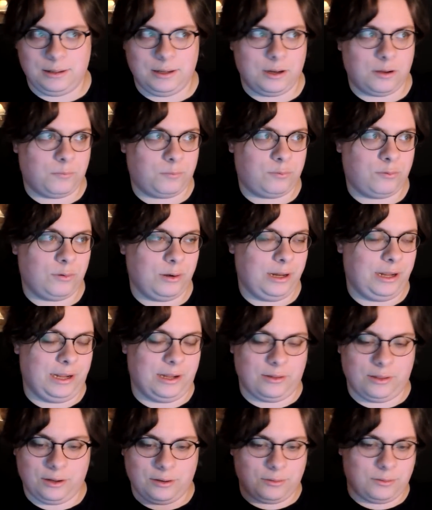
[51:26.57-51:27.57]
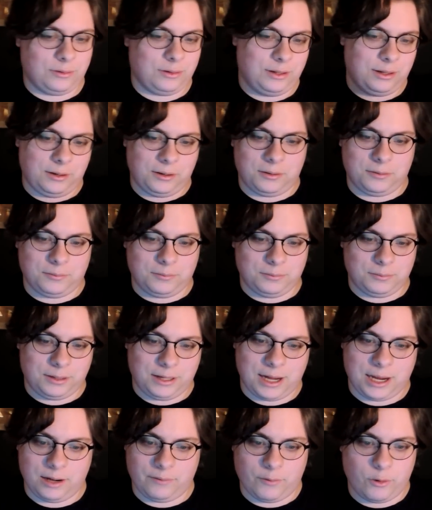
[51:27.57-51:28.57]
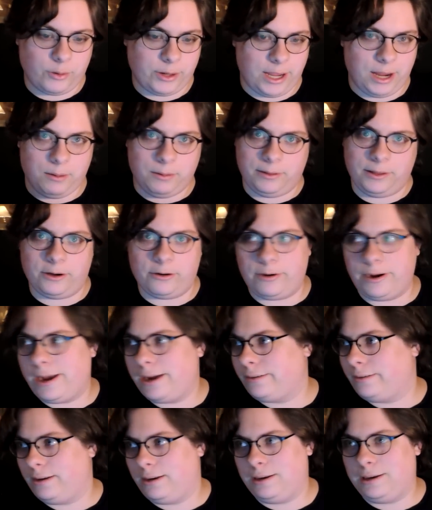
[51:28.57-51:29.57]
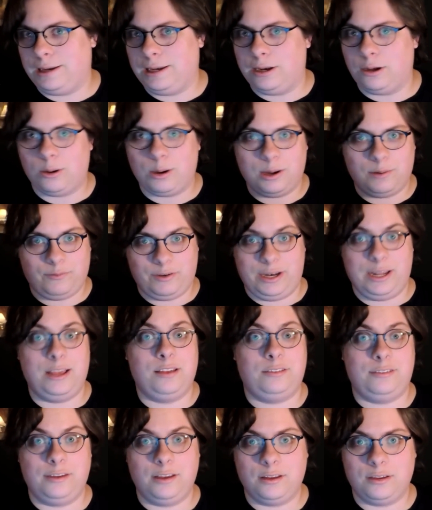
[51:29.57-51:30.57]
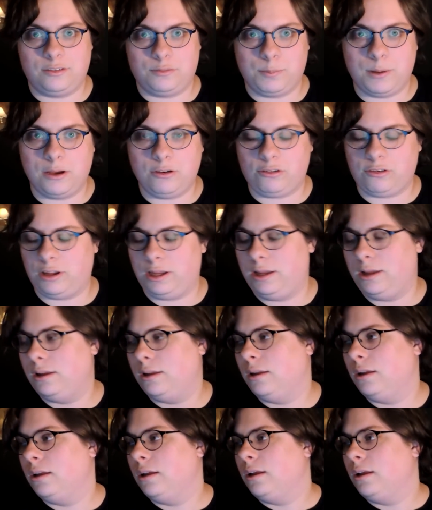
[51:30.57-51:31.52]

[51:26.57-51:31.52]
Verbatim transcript: You know, pre, you know they're they're kind of okay with interacting. You know, on Venezia especially.